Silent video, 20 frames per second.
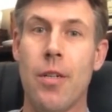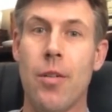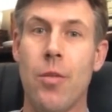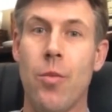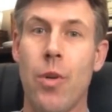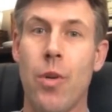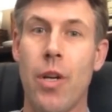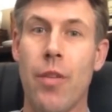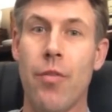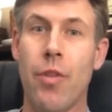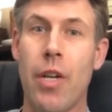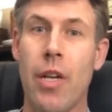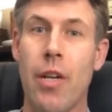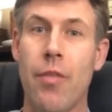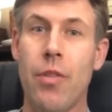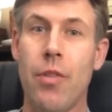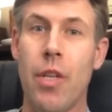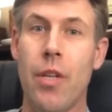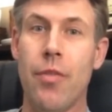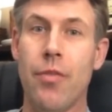whatever you have
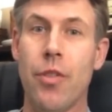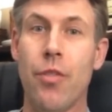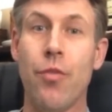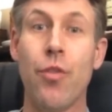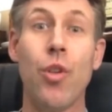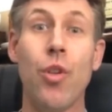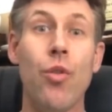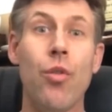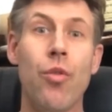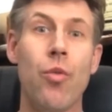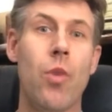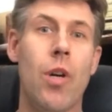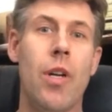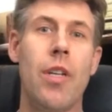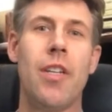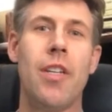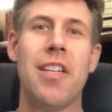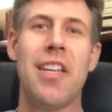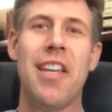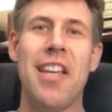left of youth while
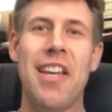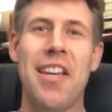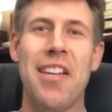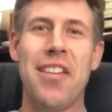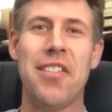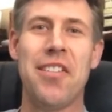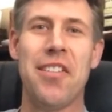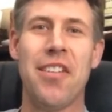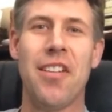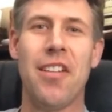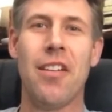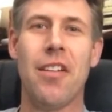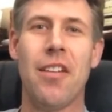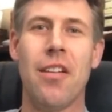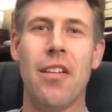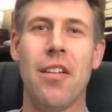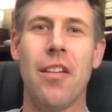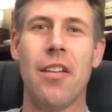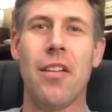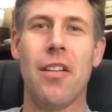you can.
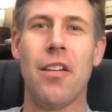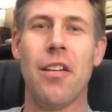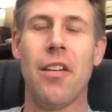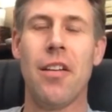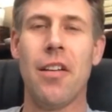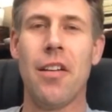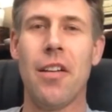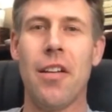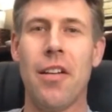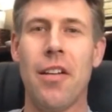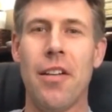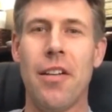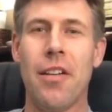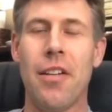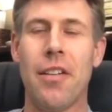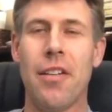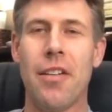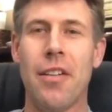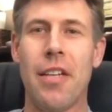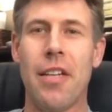
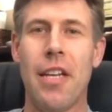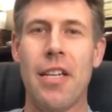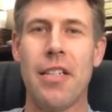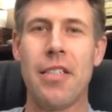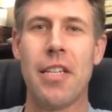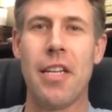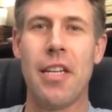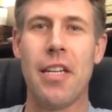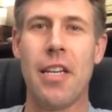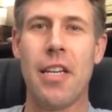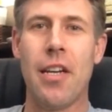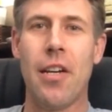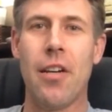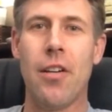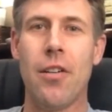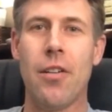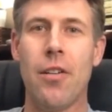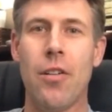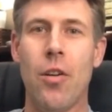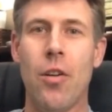Uh, again, take
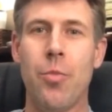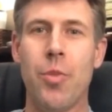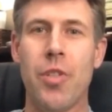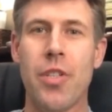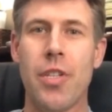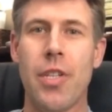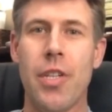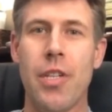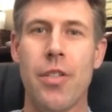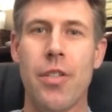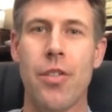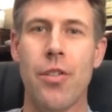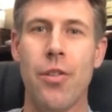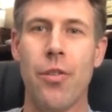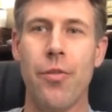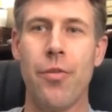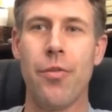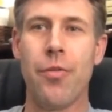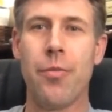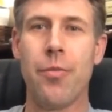care. Hope to see you soon.
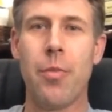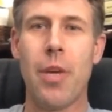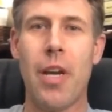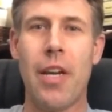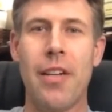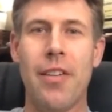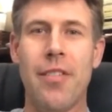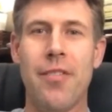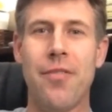Bye.